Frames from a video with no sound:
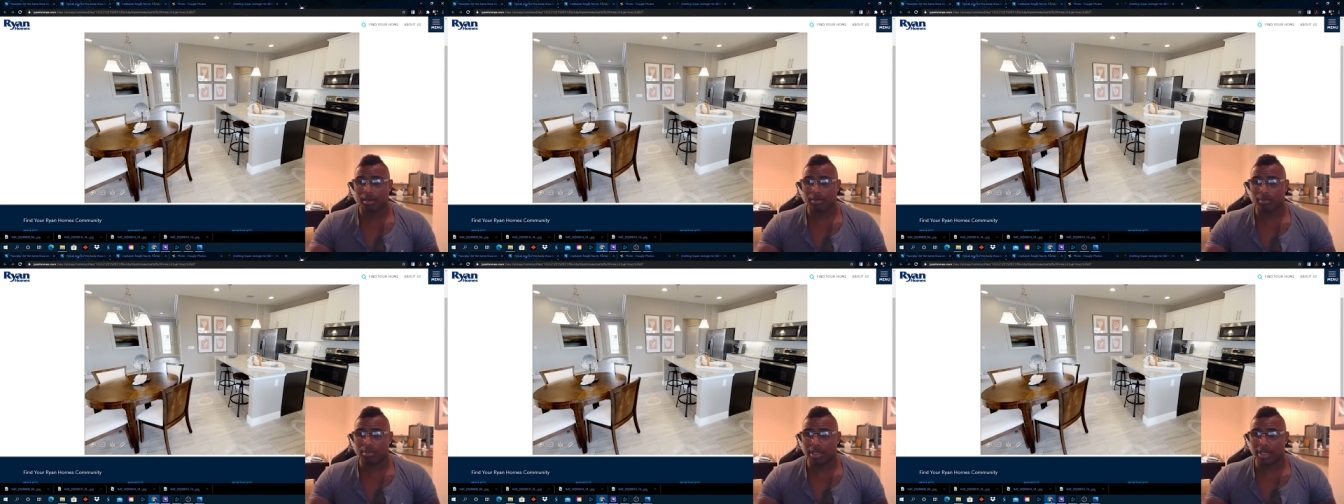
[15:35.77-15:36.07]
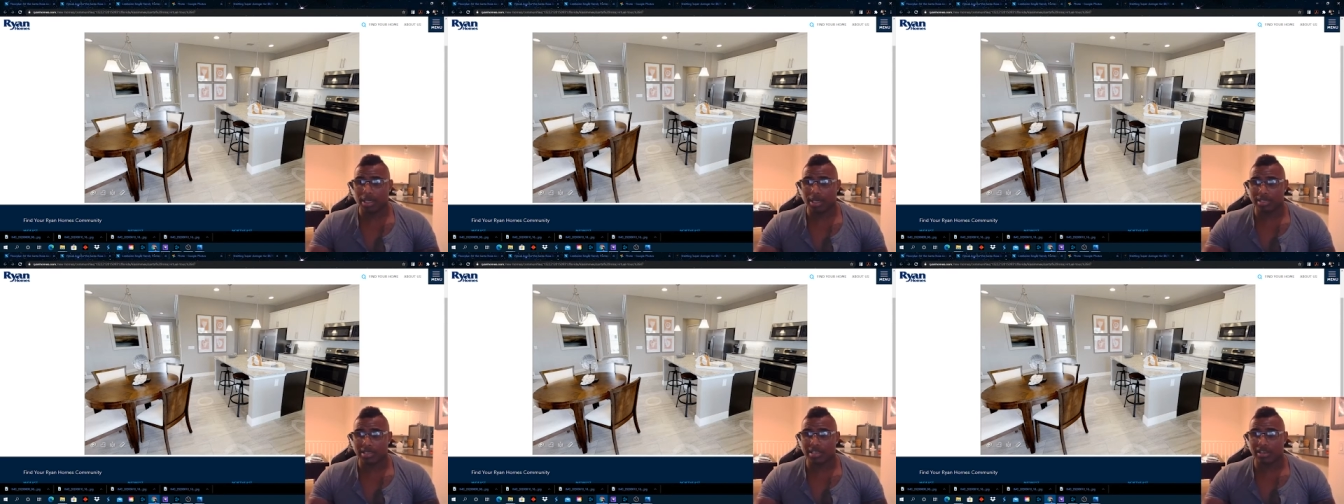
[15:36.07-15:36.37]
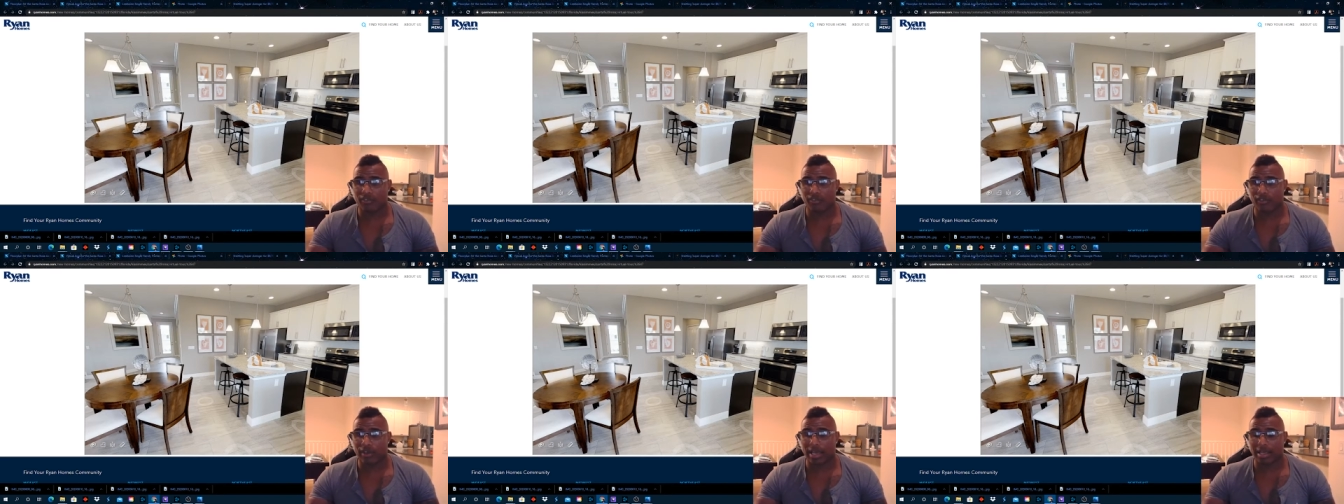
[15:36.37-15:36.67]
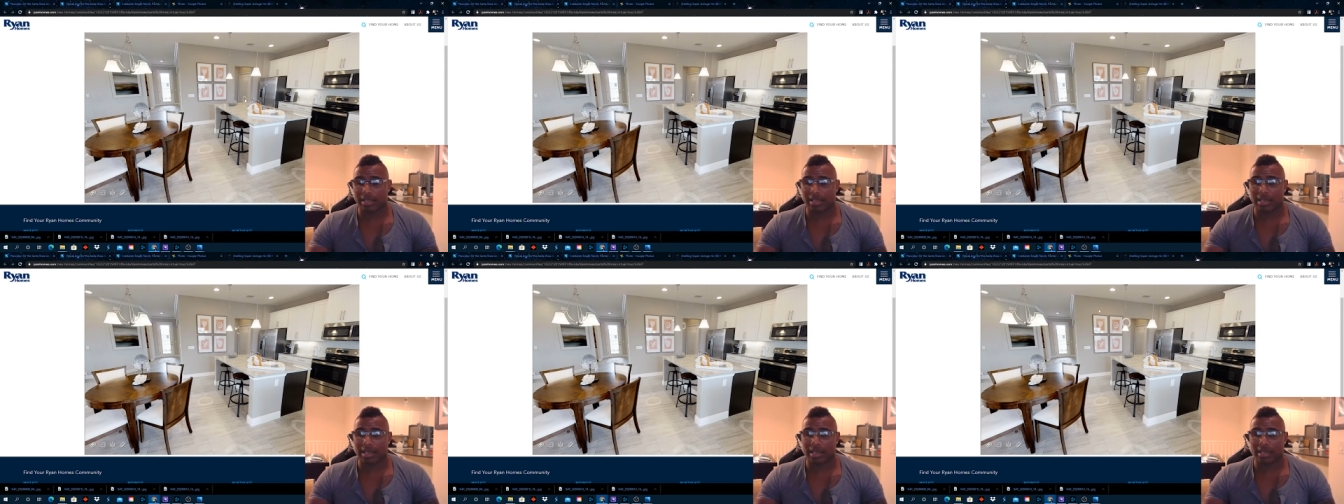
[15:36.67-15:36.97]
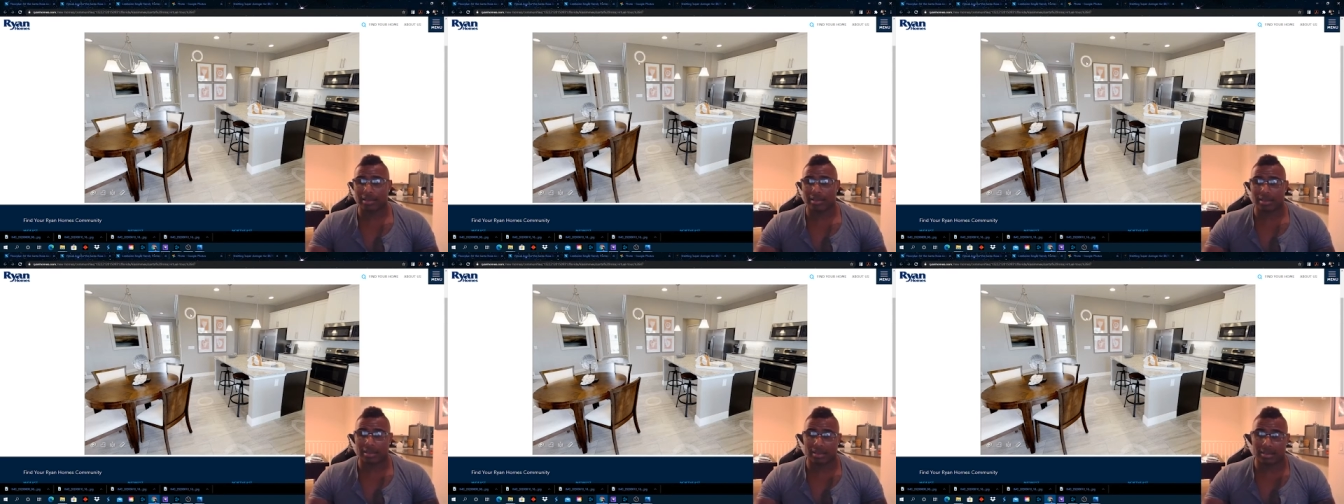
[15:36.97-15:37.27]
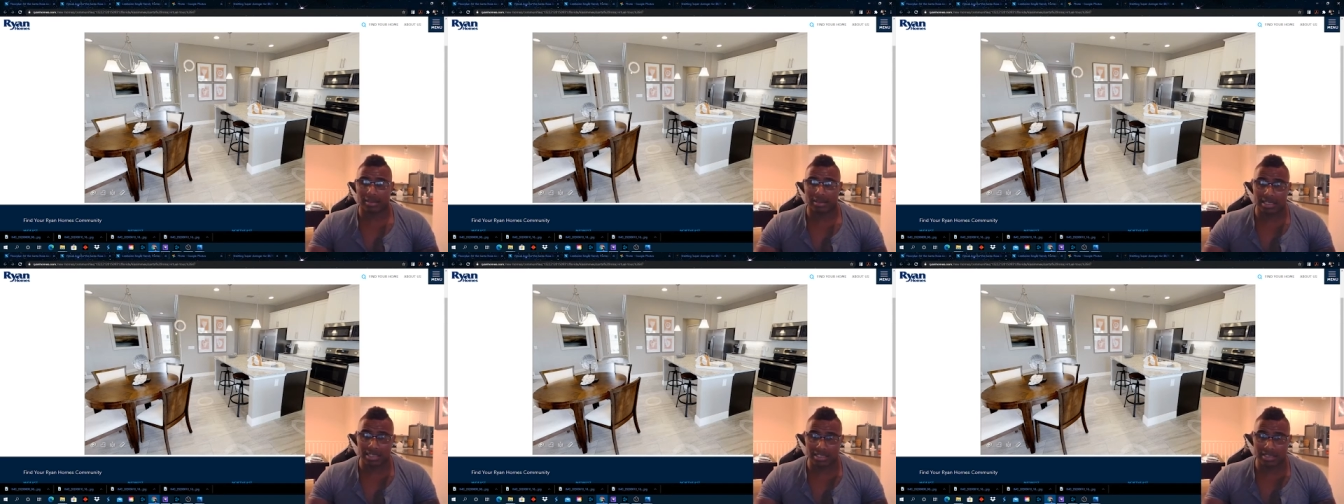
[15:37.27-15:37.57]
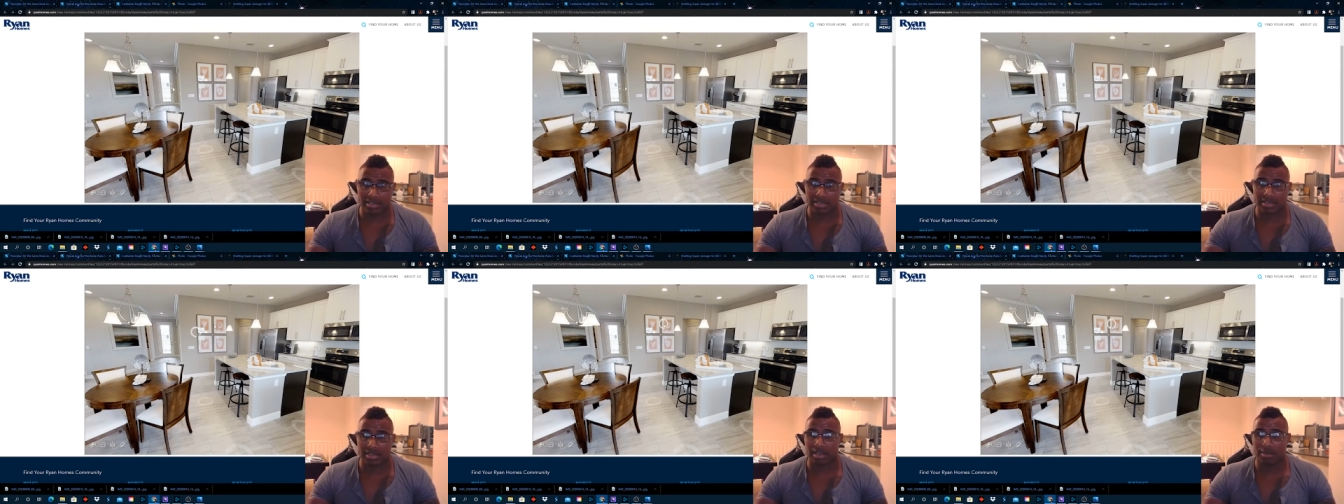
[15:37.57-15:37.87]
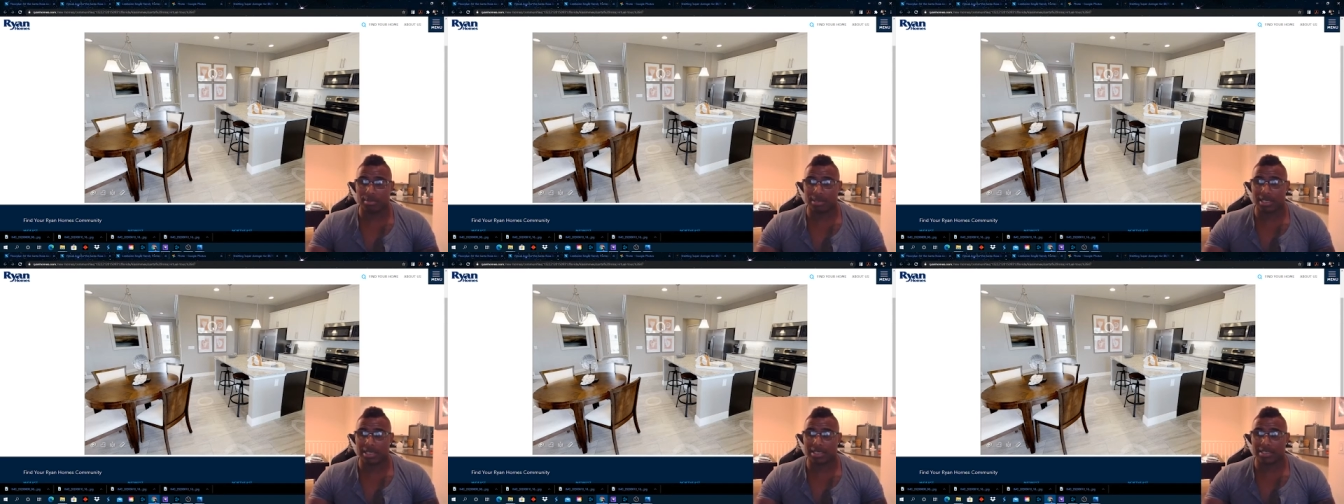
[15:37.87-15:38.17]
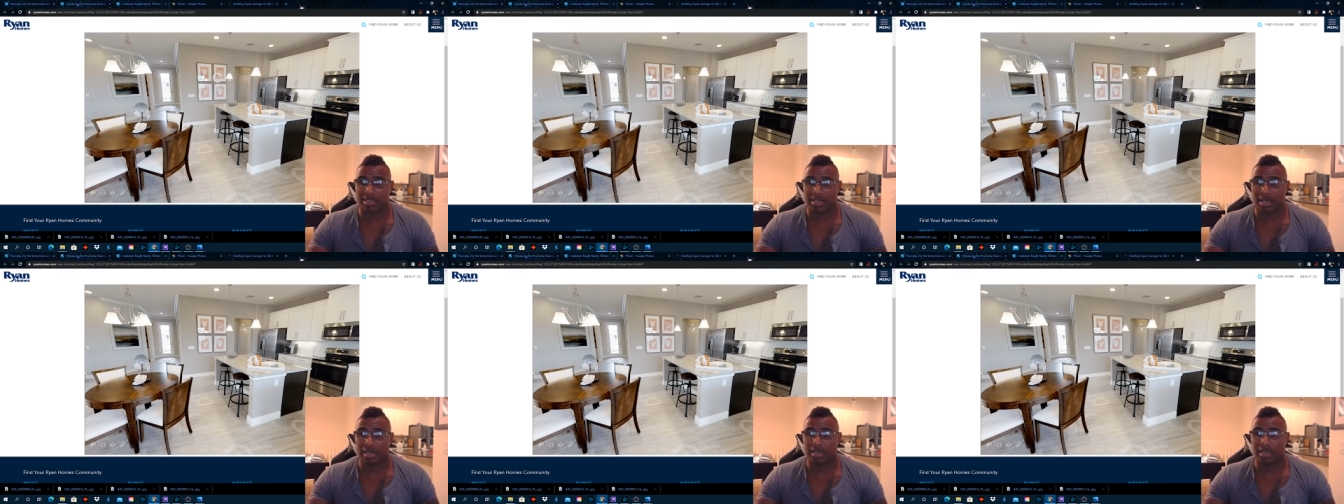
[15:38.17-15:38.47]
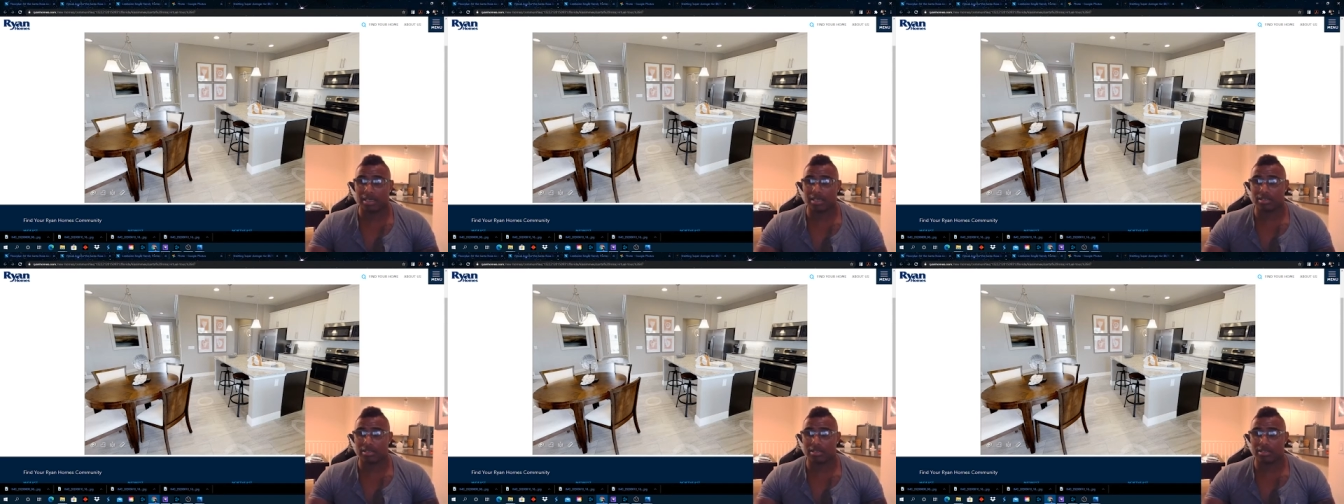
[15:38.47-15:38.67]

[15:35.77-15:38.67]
because the fact that this is going to be a study.